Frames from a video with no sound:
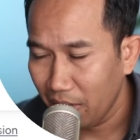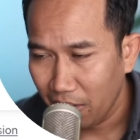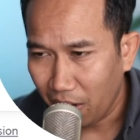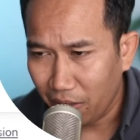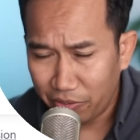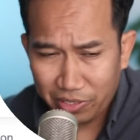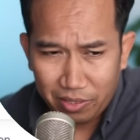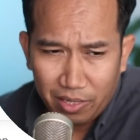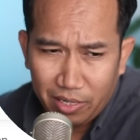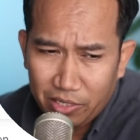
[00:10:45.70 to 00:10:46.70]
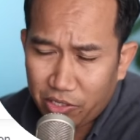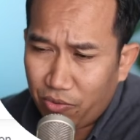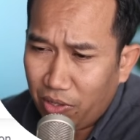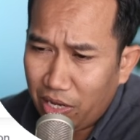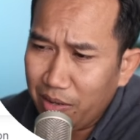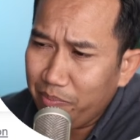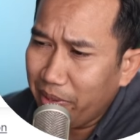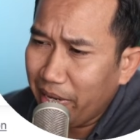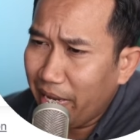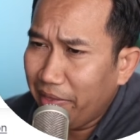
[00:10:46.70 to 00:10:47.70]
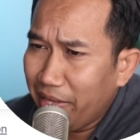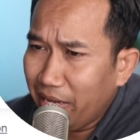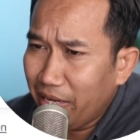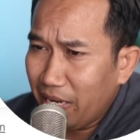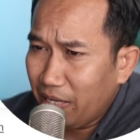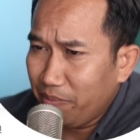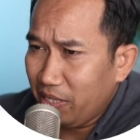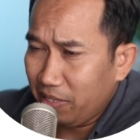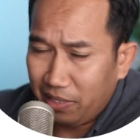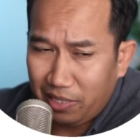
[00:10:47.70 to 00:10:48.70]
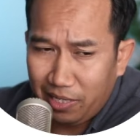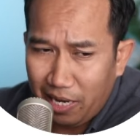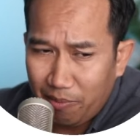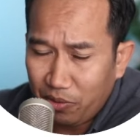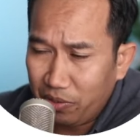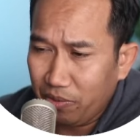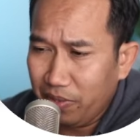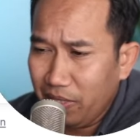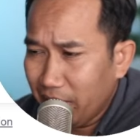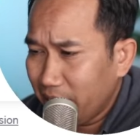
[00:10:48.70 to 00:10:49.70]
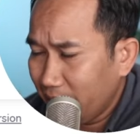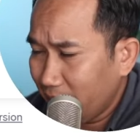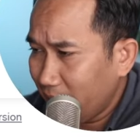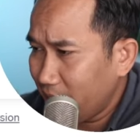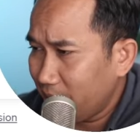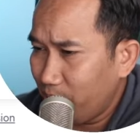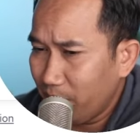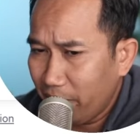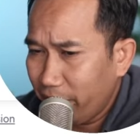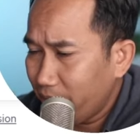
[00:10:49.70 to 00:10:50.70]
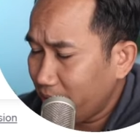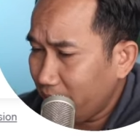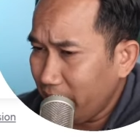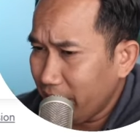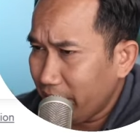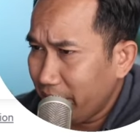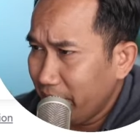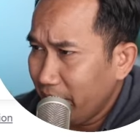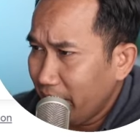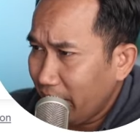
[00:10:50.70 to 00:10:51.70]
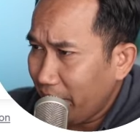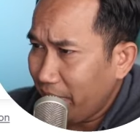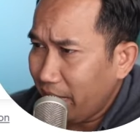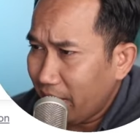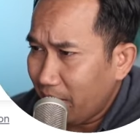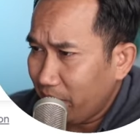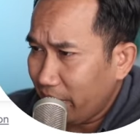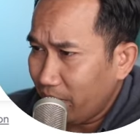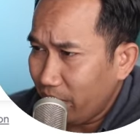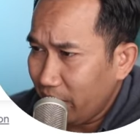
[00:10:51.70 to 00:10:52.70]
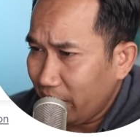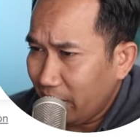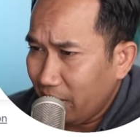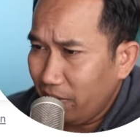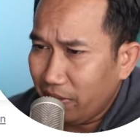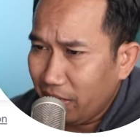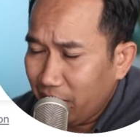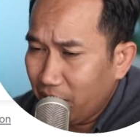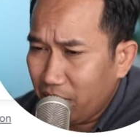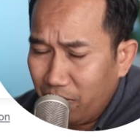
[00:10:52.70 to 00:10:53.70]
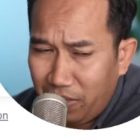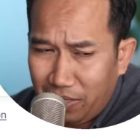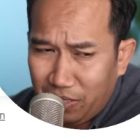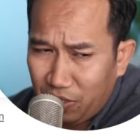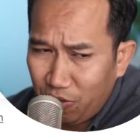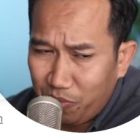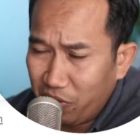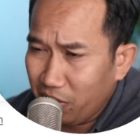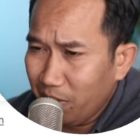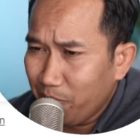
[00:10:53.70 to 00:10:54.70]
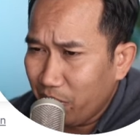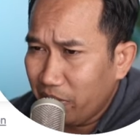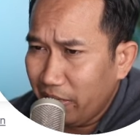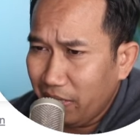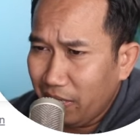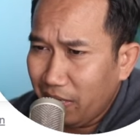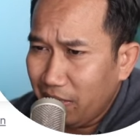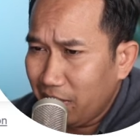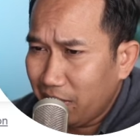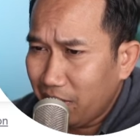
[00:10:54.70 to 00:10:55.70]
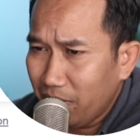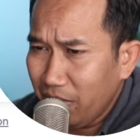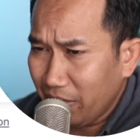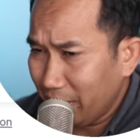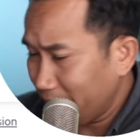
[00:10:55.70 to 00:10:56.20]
Alt scroll up, and then I'm easily able to read this. And I just put my phone here, and then I'm like reading it, looking at the screen. It's super simple, and then I just start reading it.